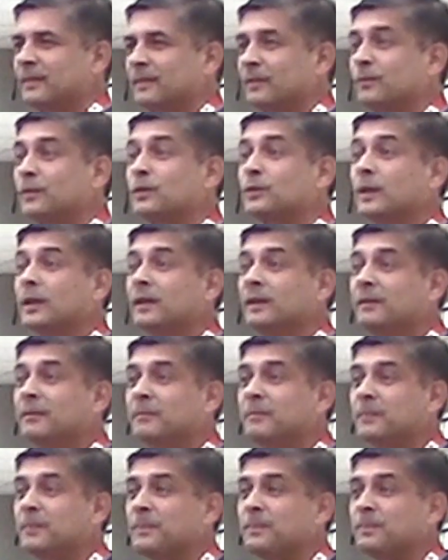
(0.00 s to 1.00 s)
Which one?
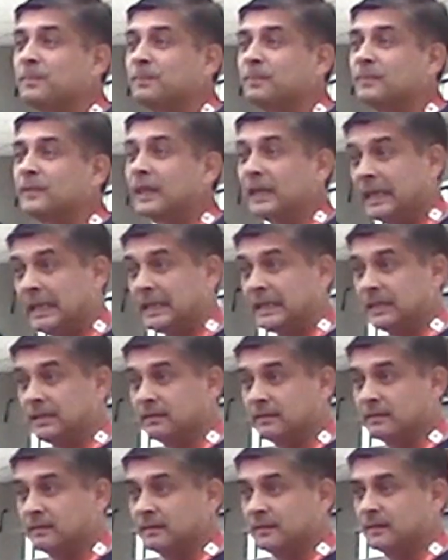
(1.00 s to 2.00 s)
The
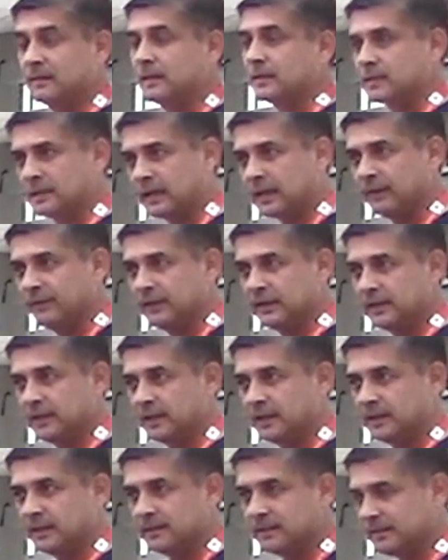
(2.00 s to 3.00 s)
Geet, the Charaiveti
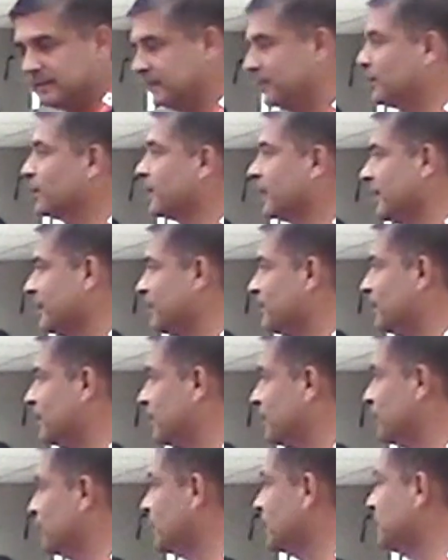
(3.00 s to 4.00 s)
Geet. Okay,
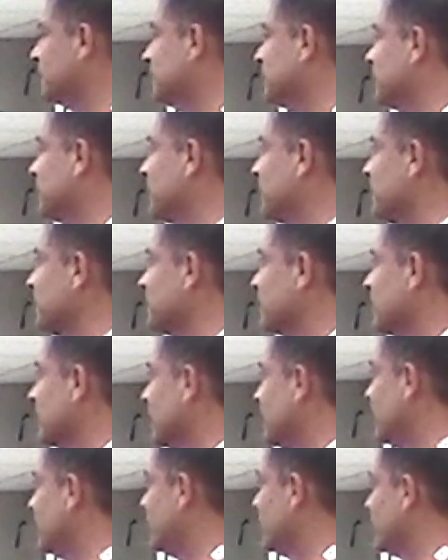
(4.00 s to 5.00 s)
wonderful.
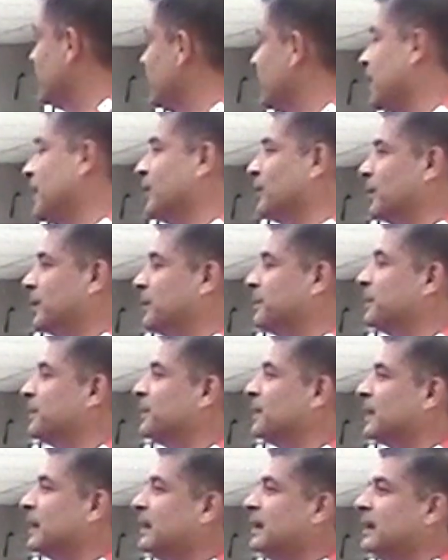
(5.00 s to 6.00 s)
Very good.
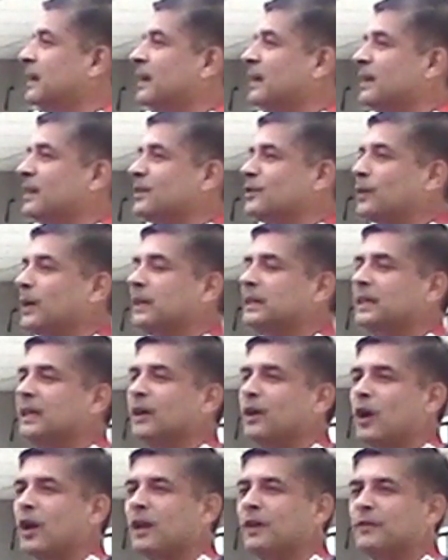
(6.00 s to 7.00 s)
So I
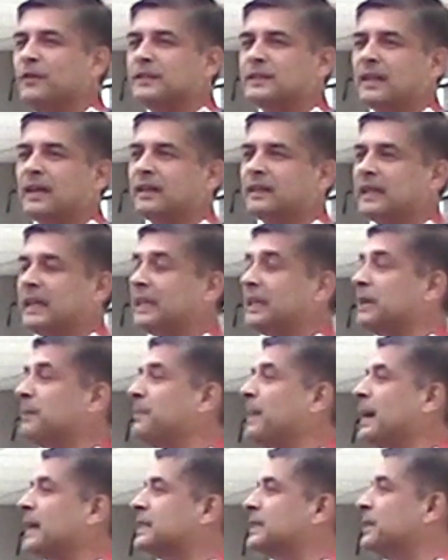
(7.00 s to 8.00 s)
think all of us are taking
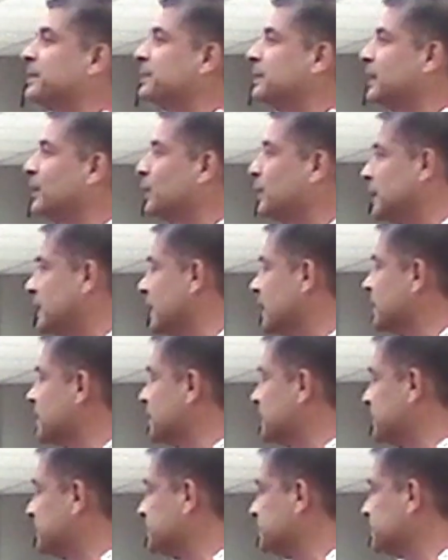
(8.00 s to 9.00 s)
back something with
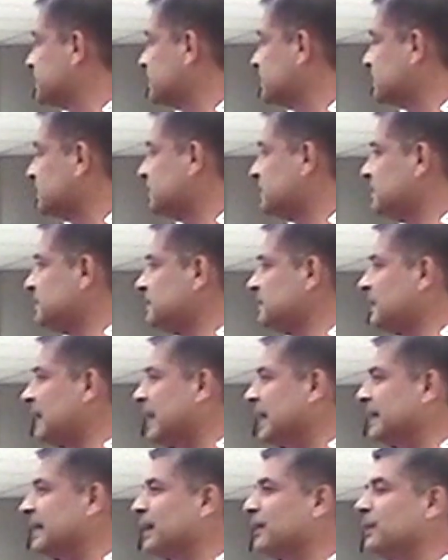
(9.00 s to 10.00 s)
us
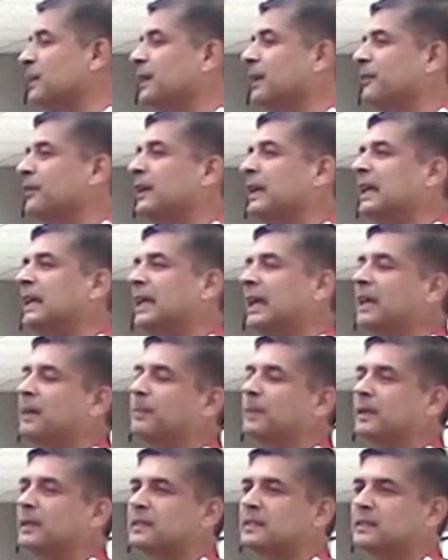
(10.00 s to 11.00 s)
that will definitely
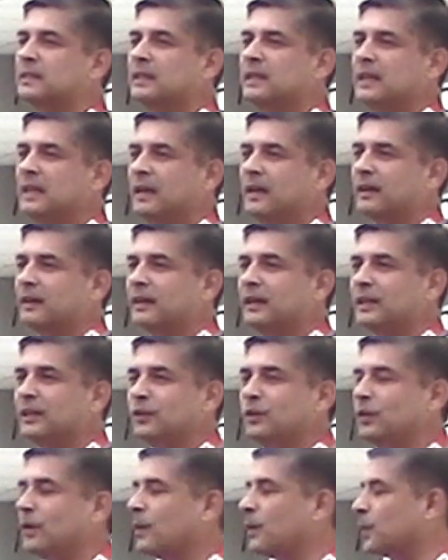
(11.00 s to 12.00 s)
help us
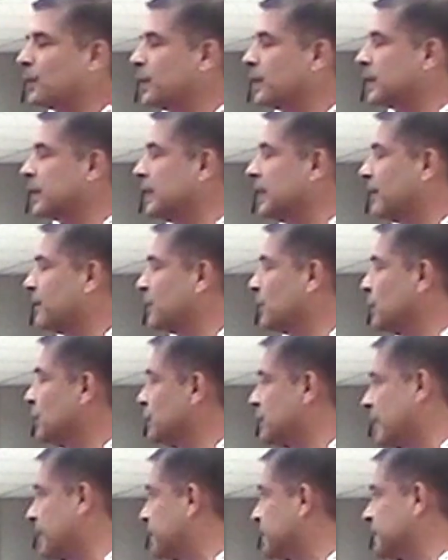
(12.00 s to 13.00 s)
continue our work in our own
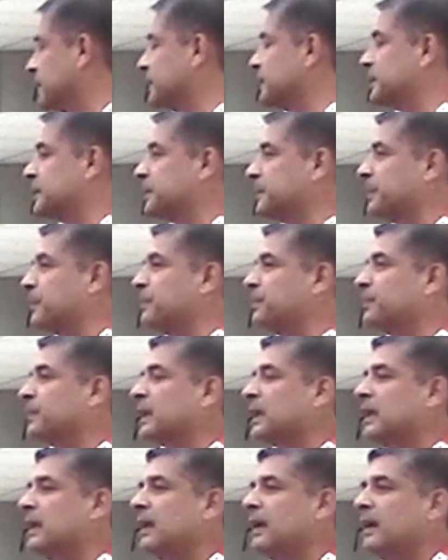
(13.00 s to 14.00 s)
chapters.
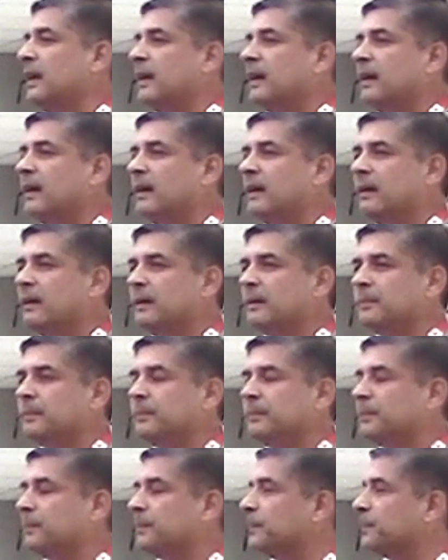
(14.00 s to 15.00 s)

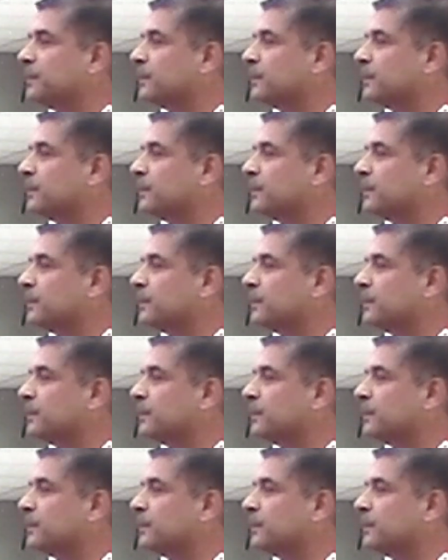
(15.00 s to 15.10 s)
Now